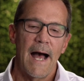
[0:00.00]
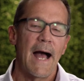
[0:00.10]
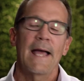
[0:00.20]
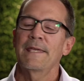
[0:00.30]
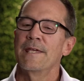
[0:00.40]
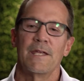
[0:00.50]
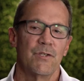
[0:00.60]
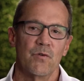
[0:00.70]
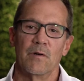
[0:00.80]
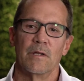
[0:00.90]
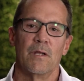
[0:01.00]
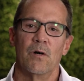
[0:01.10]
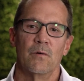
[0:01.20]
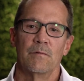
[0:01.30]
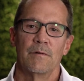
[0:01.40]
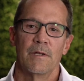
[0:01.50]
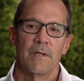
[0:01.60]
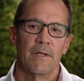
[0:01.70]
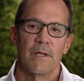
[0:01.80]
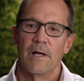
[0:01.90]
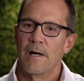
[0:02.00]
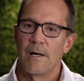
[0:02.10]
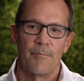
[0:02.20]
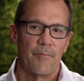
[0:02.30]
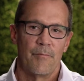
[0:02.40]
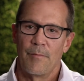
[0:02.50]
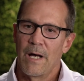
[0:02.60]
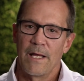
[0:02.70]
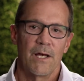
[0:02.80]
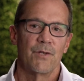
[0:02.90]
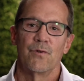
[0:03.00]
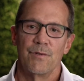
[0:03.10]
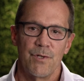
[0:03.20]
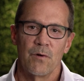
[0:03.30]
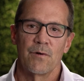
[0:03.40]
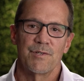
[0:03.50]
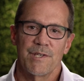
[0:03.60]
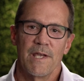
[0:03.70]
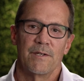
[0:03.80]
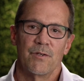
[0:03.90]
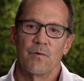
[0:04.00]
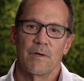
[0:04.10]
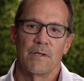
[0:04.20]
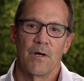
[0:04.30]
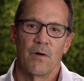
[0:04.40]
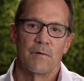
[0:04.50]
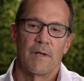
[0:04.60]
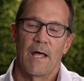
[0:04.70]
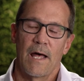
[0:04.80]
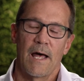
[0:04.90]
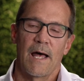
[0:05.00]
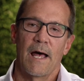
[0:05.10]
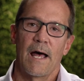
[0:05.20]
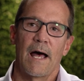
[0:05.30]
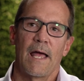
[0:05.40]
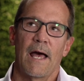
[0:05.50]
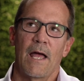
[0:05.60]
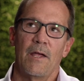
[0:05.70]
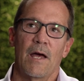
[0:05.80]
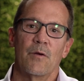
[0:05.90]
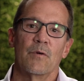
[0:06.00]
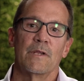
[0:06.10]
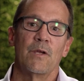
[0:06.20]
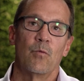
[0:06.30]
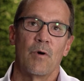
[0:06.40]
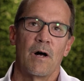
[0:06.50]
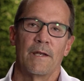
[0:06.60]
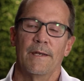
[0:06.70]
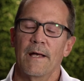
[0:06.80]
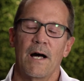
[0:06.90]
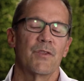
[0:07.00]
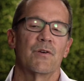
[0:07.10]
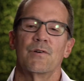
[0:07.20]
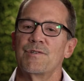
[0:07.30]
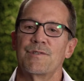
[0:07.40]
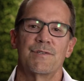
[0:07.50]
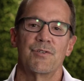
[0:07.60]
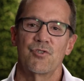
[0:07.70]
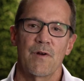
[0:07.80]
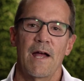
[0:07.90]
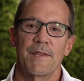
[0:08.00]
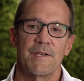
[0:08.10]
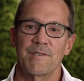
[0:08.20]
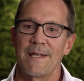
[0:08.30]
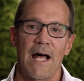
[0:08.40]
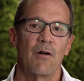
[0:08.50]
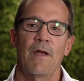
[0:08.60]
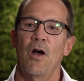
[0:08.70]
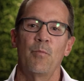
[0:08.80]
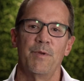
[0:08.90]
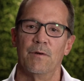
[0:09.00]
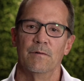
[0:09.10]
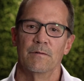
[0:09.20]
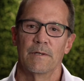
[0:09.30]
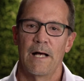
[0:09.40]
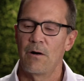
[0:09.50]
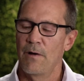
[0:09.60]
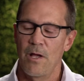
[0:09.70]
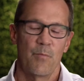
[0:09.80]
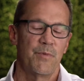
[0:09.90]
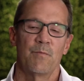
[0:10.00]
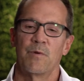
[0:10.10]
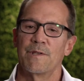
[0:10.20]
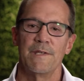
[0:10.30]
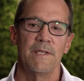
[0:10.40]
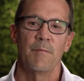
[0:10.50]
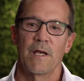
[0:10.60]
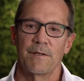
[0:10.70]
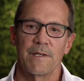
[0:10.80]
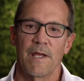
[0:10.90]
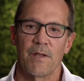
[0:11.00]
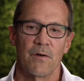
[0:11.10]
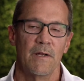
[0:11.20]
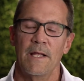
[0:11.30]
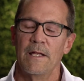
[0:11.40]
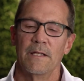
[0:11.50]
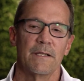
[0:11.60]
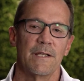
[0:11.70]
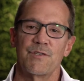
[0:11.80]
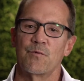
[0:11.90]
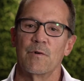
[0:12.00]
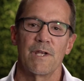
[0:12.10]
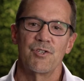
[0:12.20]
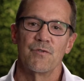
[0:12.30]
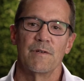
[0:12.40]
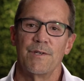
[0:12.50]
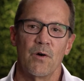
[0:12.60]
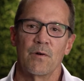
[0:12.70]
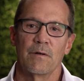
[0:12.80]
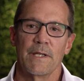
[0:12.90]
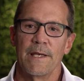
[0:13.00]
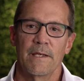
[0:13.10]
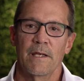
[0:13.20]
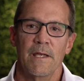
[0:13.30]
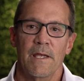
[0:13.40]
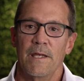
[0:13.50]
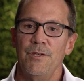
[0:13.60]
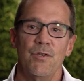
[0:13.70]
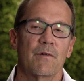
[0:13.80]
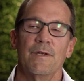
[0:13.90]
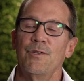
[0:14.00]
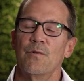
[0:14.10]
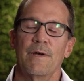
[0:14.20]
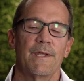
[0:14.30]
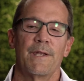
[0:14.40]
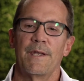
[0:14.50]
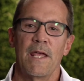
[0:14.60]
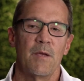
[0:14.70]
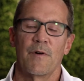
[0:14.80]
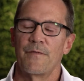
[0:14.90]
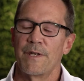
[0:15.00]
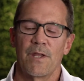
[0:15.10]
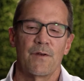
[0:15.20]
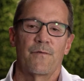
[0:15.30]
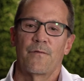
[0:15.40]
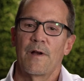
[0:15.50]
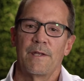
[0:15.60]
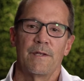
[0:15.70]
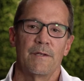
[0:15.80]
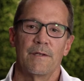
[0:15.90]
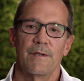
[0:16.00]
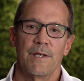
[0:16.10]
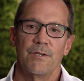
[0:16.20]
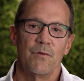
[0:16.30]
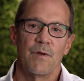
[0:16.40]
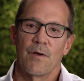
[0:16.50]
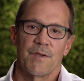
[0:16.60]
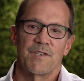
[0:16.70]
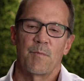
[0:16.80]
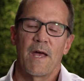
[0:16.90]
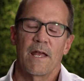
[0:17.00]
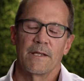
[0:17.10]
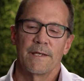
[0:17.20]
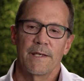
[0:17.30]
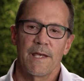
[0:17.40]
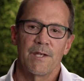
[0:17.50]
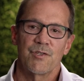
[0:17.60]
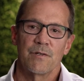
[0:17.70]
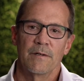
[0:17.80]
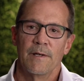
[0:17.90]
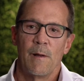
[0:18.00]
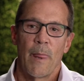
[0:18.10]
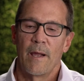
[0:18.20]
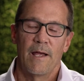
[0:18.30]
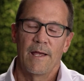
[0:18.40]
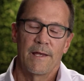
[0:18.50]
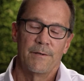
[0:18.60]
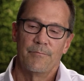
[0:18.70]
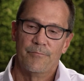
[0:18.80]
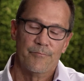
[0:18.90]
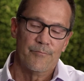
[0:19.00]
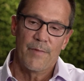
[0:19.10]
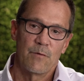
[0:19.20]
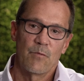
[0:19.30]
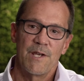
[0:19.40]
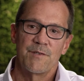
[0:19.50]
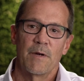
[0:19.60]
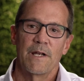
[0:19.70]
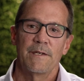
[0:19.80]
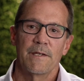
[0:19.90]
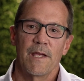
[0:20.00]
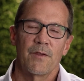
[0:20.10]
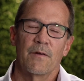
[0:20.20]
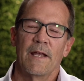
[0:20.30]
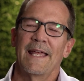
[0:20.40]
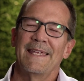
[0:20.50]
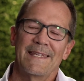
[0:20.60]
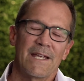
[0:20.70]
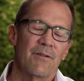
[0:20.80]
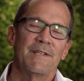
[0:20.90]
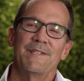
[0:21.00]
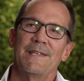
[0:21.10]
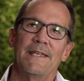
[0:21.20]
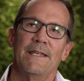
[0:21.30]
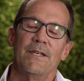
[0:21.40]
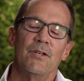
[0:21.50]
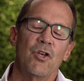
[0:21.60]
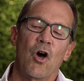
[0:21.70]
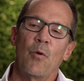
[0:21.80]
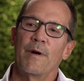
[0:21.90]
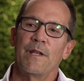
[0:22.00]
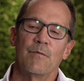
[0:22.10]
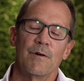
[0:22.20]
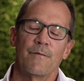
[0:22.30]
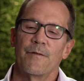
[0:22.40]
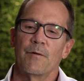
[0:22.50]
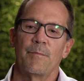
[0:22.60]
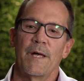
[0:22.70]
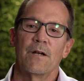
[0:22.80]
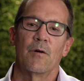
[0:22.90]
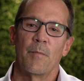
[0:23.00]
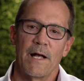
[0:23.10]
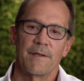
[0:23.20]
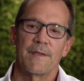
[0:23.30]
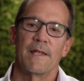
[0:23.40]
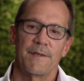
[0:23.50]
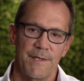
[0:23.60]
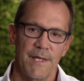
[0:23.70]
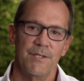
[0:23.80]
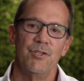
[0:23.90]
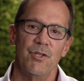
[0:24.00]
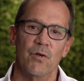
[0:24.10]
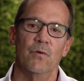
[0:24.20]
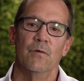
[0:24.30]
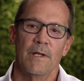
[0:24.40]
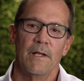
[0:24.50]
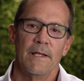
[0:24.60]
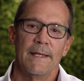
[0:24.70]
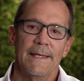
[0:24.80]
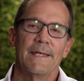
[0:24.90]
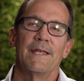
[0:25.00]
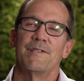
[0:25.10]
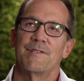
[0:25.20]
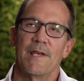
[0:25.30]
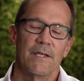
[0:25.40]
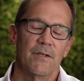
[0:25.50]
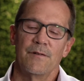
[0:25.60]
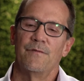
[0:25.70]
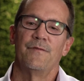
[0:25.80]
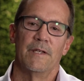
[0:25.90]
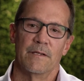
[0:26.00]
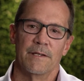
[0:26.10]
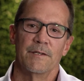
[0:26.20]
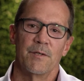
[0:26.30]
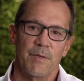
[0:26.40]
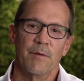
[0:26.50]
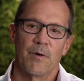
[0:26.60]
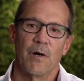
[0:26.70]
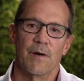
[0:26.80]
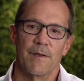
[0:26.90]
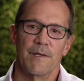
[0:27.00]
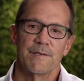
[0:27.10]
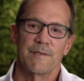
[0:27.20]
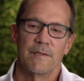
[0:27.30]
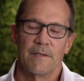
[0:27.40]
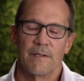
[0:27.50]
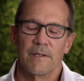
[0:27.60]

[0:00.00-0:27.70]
I can't do it alone. My 100 donors can't do it alone. I really want others to try this, and I'll help you. I'll help you put the email together. Liz will get you a donor link. You can do it in the name of another friend that you know that's battling cancer, and raise money together. And I guarantee nobody will feel better about that than you. It is a good feeling to be a part of this.